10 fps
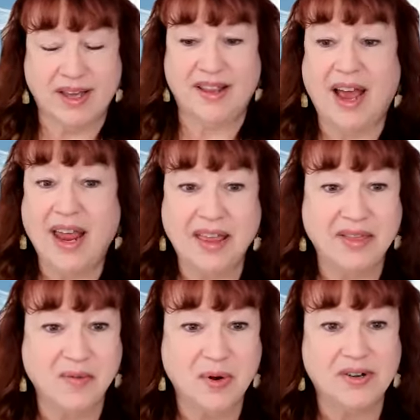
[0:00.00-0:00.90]
And I had
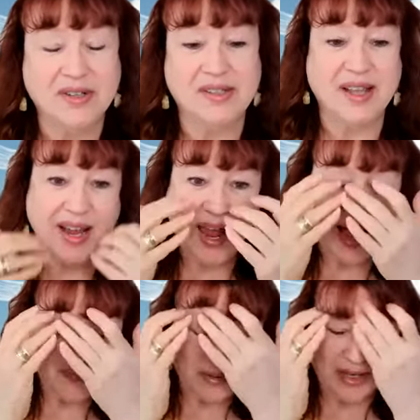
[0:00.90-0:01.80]
the weirdest thing
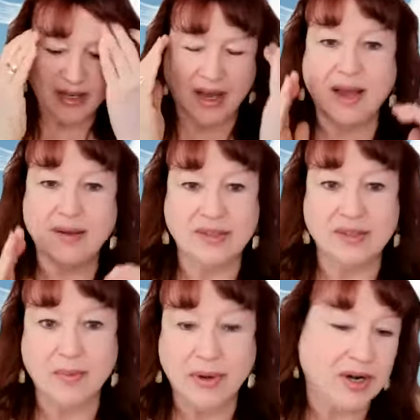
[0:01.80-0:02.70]
happen. I was
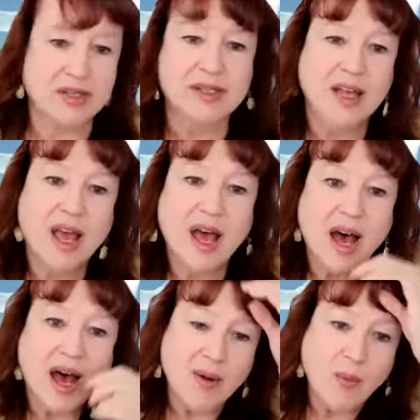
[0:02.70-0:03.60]
so embarrassed.
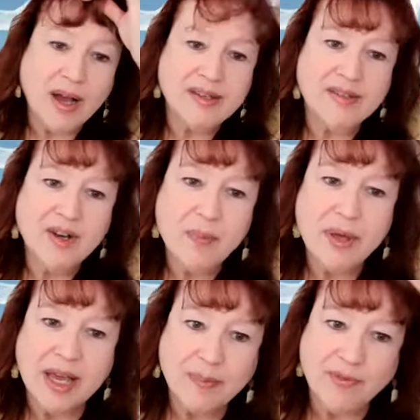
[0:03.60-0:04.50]
I walked in there to
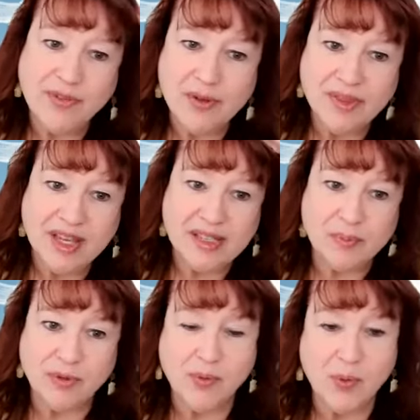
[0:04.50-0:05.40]
pick up a few things
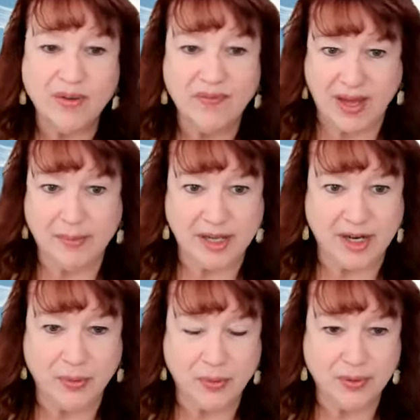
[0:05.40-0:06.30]
before a family
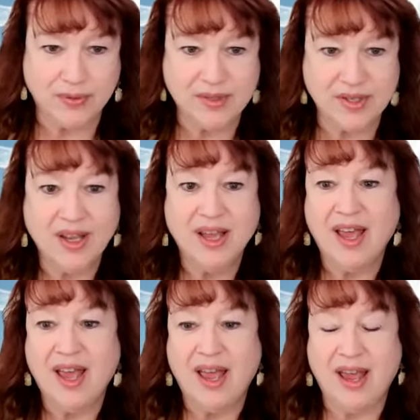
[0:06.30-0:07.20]
cruise.
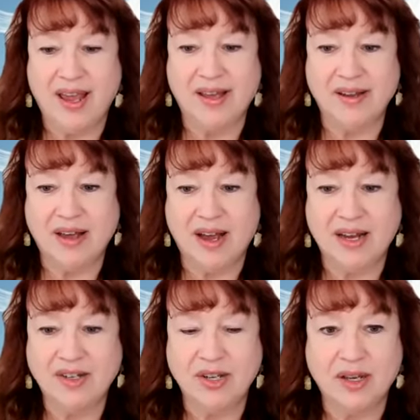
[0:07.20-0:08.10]
And
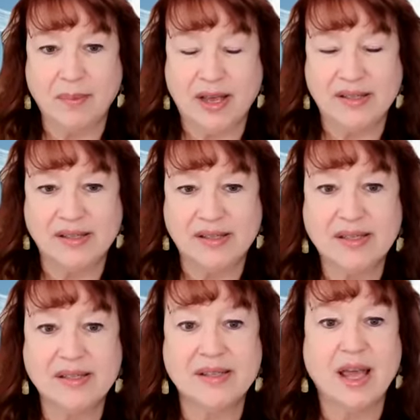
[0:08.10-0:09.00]
I took about
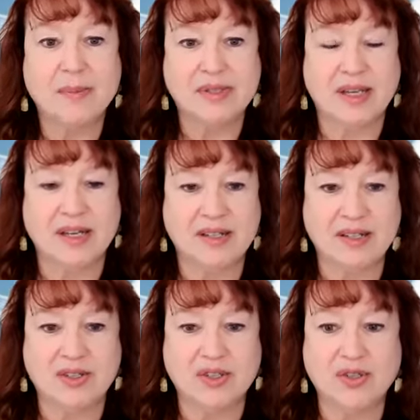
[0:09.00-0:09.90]
6 steps into
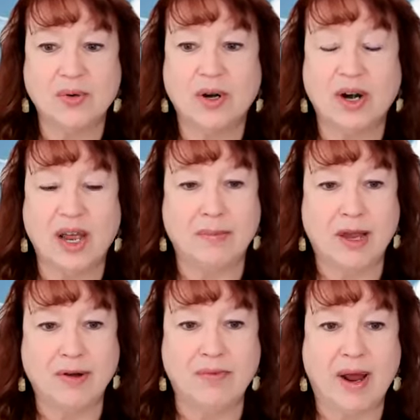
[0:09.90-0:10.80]
the store and
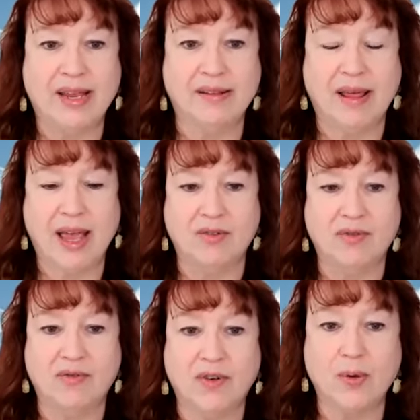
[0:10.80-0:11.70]
my right leg
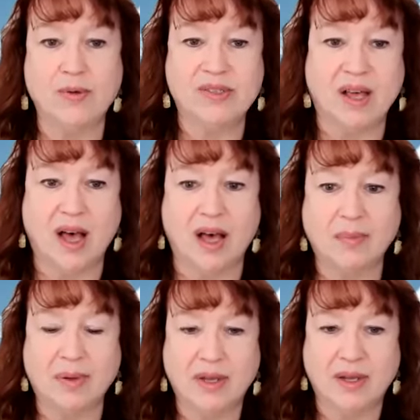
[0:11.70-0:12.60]
froze
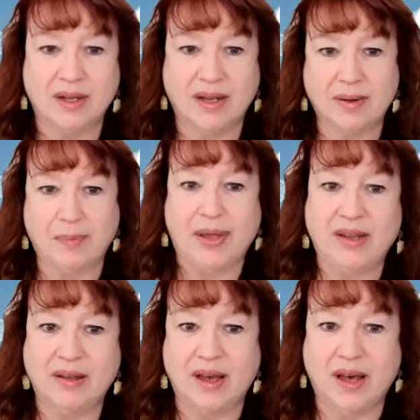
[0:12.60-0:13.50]
up, like
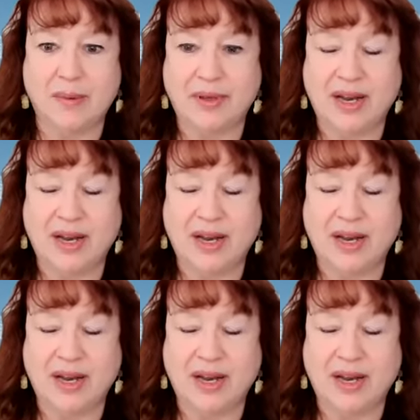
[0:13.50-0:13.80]
bent up,